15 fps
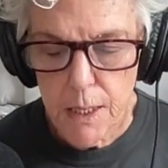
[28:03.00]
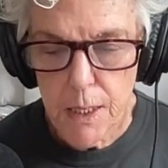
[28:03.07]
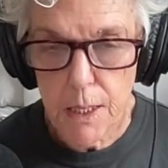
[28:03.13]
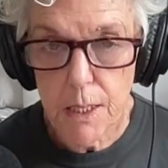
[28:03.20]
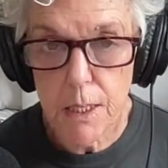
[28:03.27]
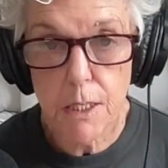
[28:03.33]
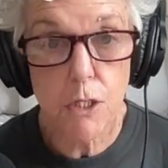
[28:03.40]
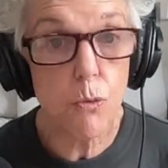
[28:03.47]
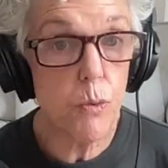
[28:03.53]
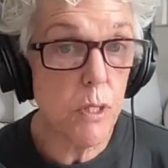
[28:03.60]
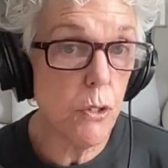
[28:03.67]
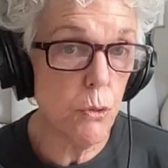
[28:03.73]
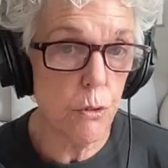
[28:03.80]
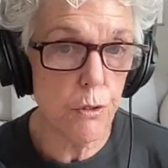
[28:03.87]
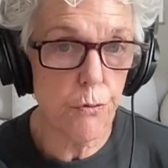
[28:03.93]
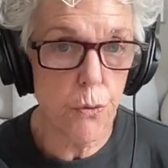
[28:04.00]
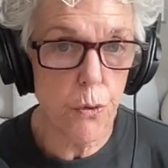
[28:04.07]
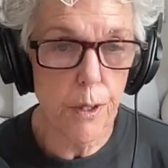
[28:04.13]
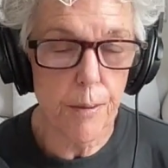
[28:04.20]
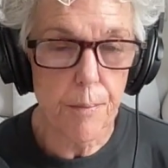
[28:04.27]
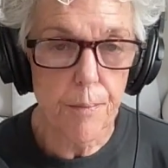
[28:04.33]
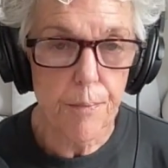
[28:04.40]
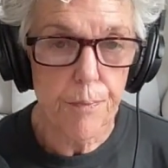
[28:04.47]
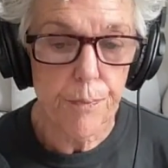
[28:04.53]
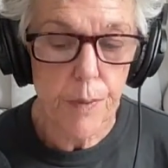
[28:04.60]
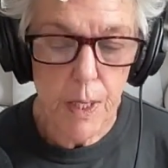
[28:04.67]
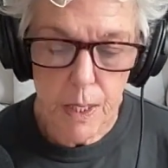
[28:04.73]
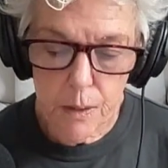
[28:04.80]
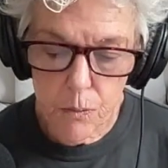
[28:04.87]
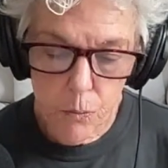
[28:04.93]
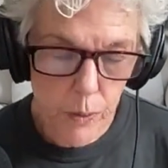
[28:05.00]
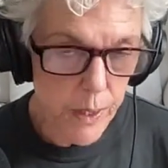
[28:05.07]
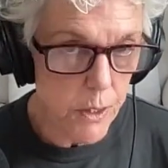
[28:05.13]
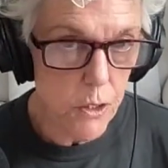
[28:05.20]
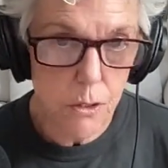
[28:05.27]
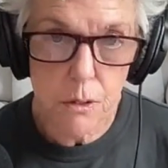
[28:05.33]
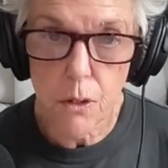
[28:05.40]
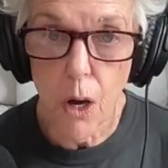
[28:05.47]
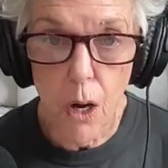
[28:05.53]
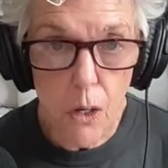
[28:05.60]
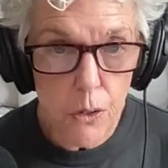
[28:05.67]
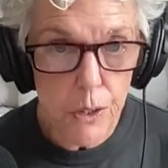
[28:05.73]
is a resource for you. And we can just all